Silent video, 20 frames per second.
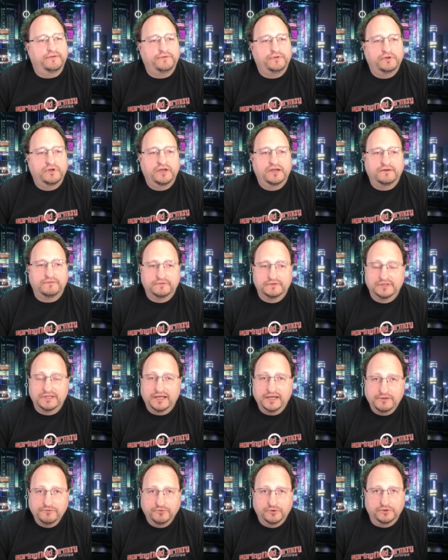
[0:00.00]
if you have
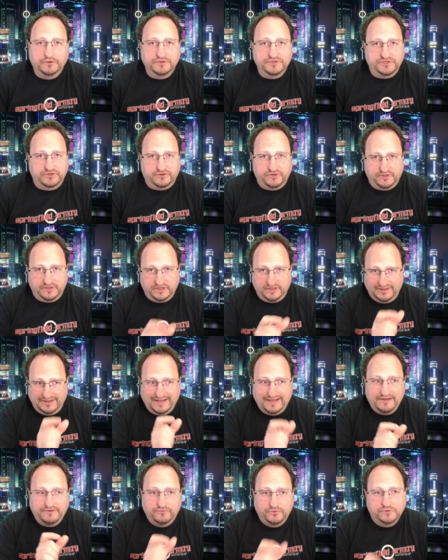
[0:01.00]
light wounds, you're in the
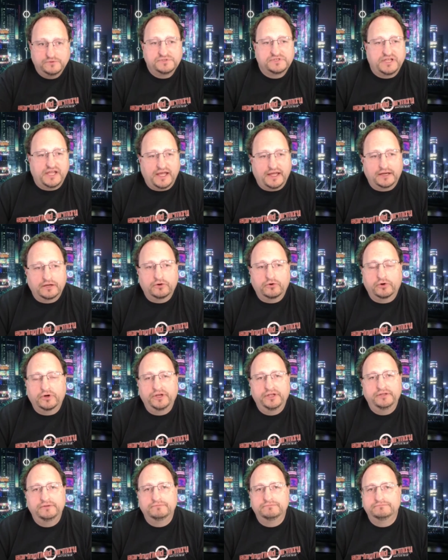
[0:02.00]
light wounds
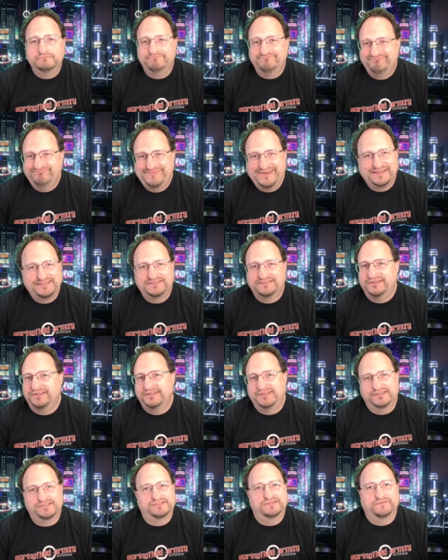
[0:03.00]
category,
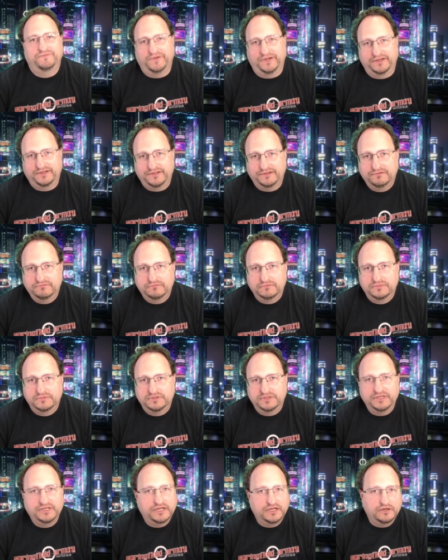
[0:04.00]
basically doesn't affect you.
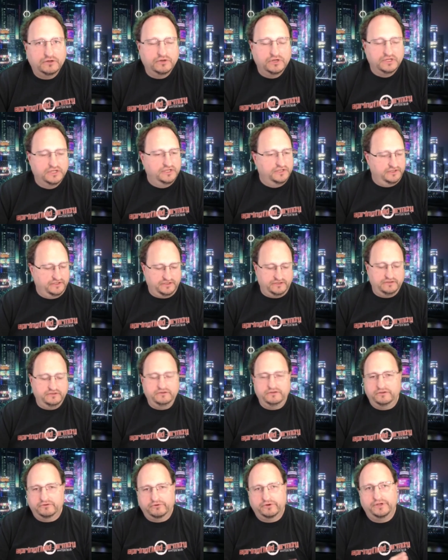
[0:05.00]
You know,
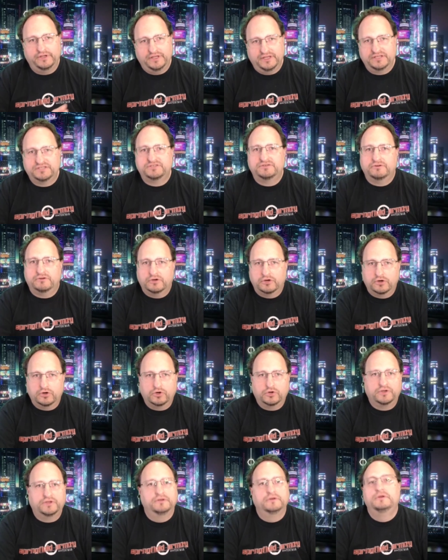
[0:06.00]
you're yes, you're
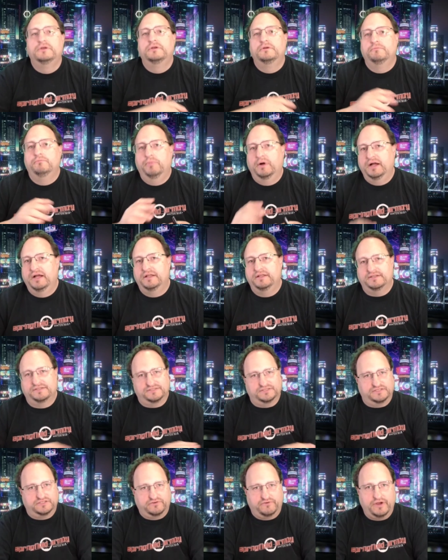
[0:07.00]
hurt, but
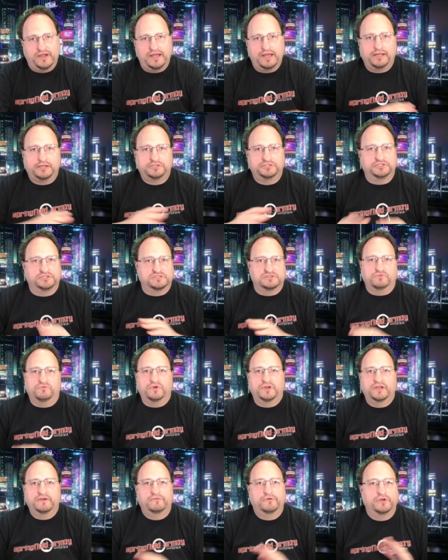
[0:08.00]
it's a scratch, it's
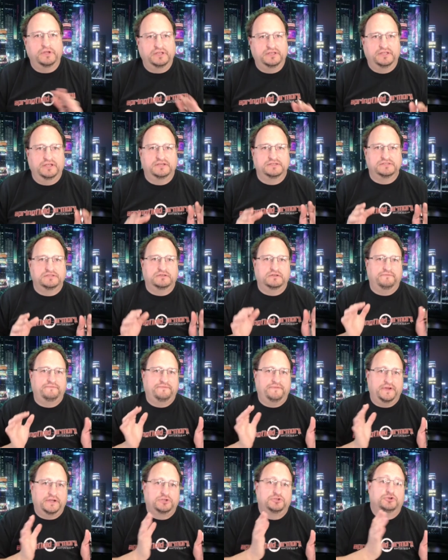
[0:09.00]
a whatever. It doesn't
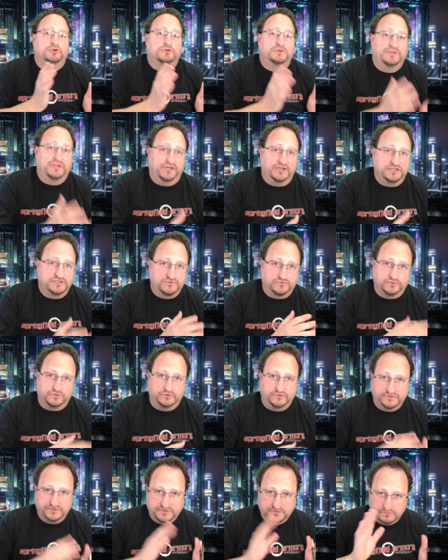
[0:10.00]
affect your dice
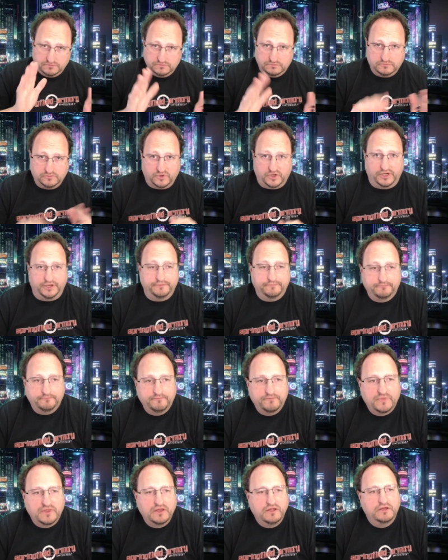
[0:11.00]
rolls, right?
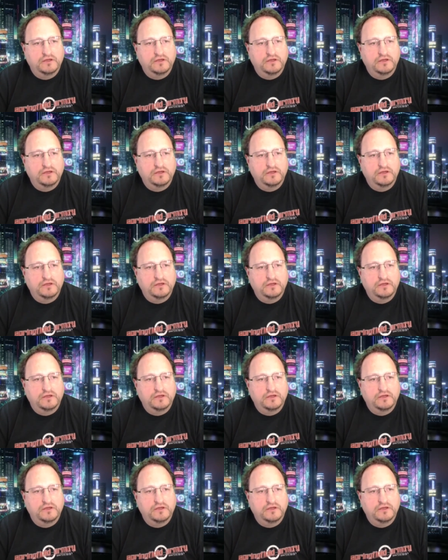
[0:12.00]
